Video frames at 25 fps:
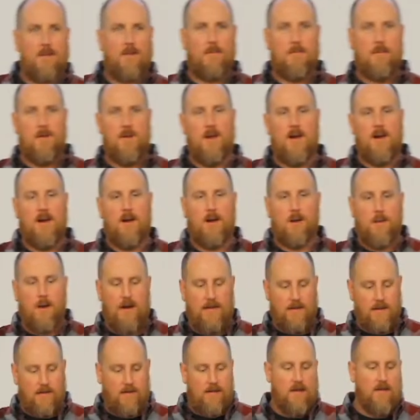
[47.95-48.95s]
It's been
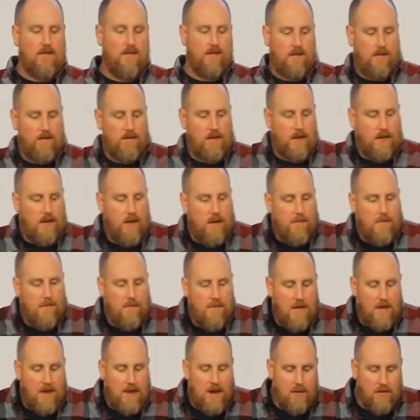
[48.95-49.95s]
quite the transition to
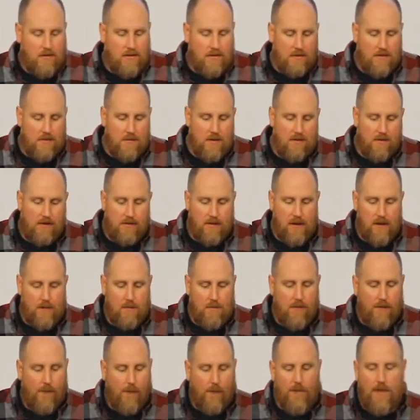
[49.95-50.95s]
come here to
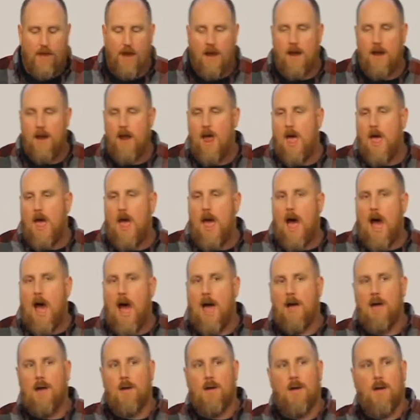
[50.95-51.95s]
Michigan. Before then,
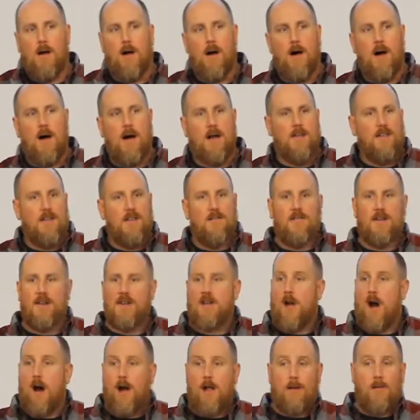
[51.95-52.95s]
I lived
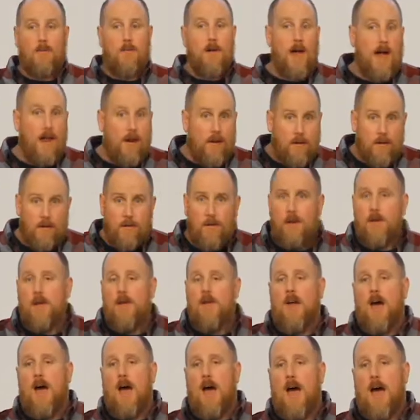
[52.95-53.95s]
in Colorado.
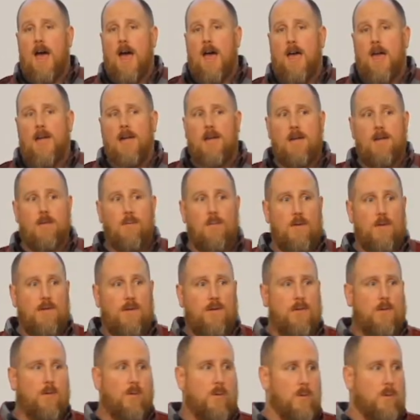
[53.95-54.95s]
I went
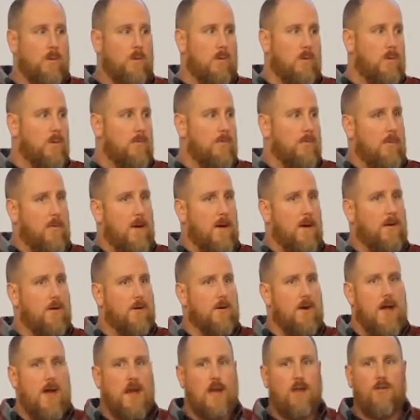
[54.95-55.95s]
to school for my
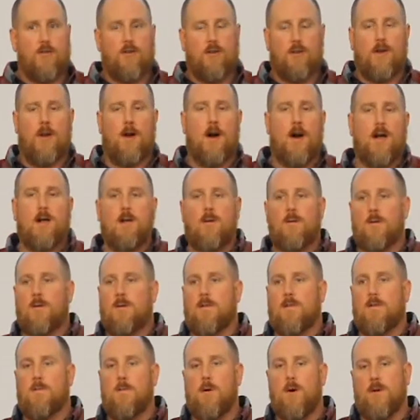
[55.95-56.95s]
undergrad in Chicago at
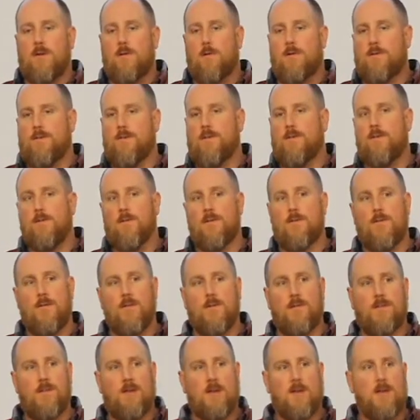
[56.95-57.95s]
a small Christian
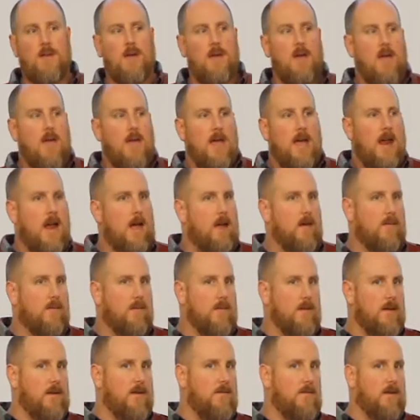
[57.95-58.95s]
university, and I
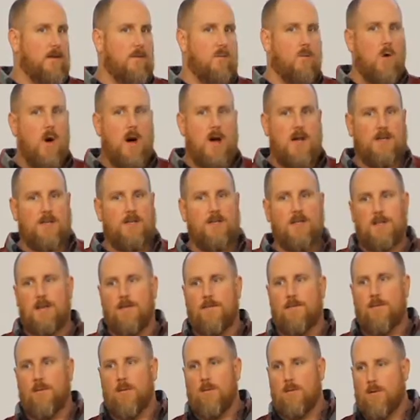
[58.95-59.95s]
also lived in
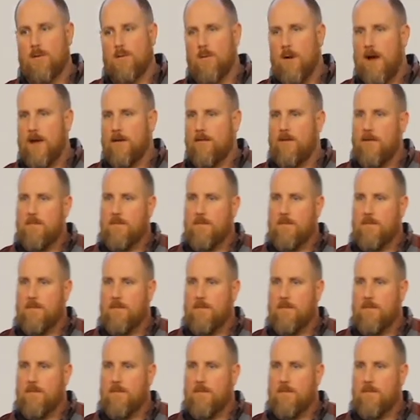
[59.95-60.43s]
Washington for a little while.